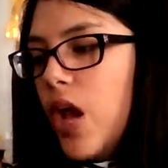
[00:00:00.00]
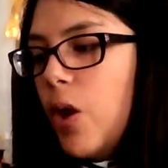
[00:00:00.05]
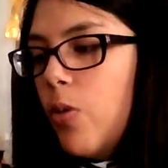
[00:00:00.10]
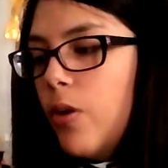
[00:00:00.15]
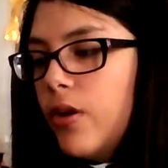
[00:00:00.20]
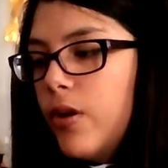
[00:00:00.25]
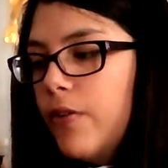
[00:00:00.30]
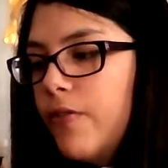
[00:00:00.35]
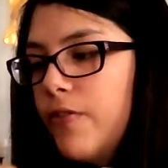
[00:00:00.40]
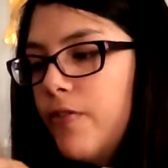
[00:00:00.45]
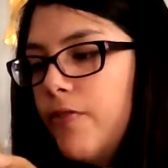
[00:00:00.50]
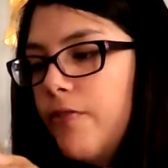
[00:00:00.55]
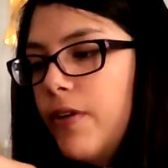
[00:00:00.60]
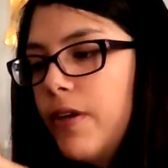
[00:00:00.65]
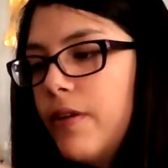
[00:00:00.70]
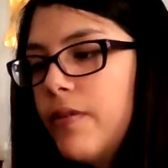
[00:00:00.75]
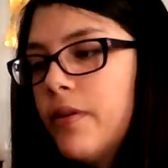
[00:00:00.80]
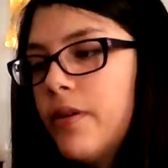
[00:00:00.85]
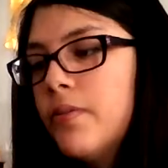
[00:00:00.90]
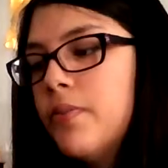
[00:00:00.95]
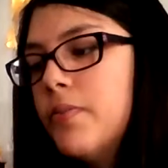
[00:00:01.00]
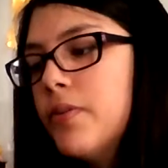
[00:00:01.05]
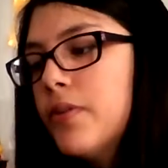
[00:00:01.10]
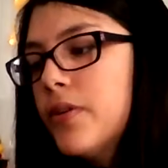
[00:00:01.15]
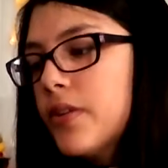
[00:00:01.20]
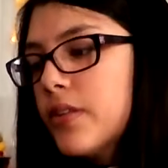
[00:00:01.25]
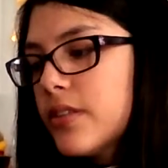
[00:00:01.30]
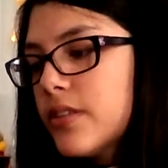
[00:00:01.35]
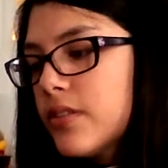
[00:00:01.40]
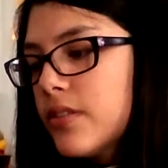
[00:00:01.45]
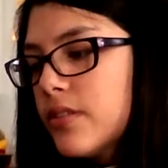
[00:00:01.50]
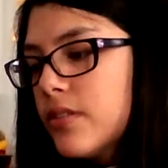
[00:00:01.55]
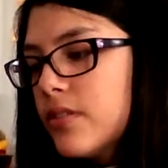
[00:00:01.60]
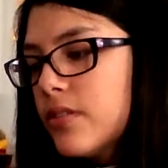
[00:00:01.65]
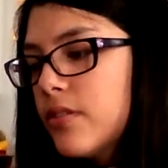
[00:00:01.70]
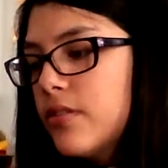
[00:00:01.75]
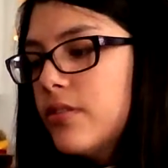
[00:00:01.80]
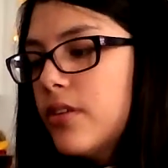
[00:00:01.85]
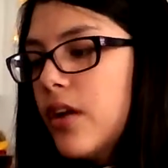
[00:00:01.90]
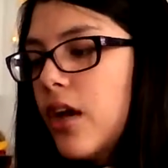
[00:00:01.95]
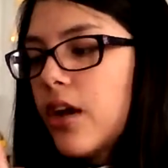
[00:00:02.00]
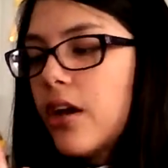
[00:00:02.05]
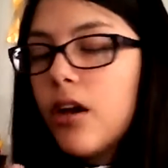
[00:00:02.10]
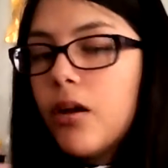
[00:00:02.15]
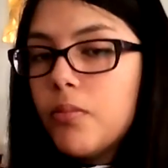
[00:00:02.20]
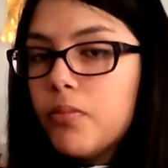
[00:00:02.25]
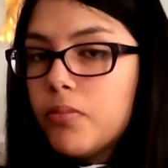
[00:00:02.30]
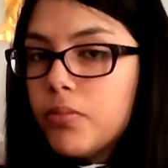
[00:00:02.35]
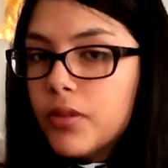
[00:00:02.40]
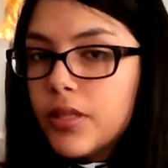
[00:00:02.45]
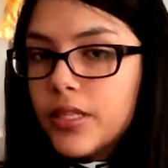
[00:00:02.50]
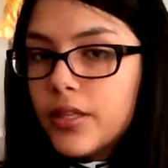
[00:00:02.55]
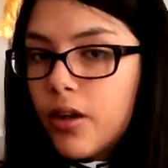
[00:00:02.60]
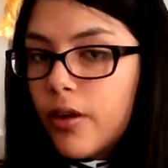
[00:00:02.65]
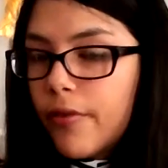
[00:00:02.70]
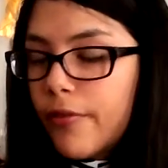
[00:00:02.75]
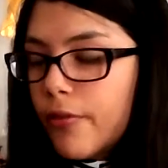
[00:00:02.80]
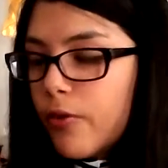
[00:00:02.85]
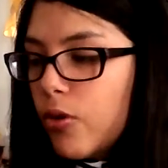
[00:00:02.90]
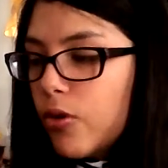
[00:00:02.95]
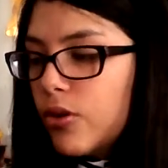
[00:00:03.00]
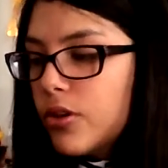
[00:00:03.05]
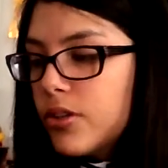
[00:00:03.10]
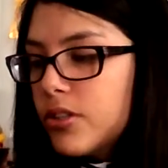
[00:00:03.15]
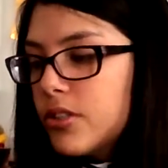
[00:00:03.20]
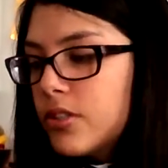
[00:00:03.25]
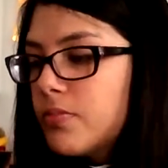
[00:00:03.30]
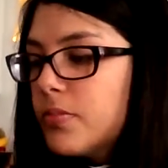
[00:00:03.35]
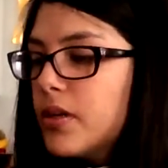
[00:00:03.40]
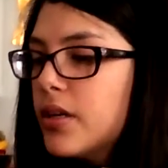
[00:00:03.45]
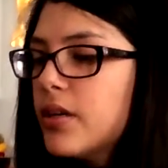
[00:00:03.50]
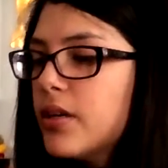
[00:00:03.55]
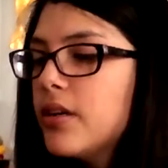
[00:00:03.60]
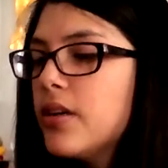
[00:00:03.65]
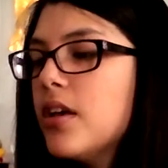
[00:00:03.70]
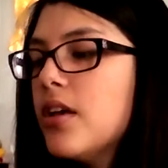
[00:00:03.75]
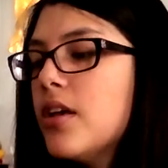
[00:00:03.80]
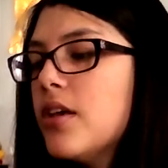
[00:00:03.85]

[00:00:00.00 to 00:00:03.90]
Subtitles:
one of your favorite books, not complete of course, but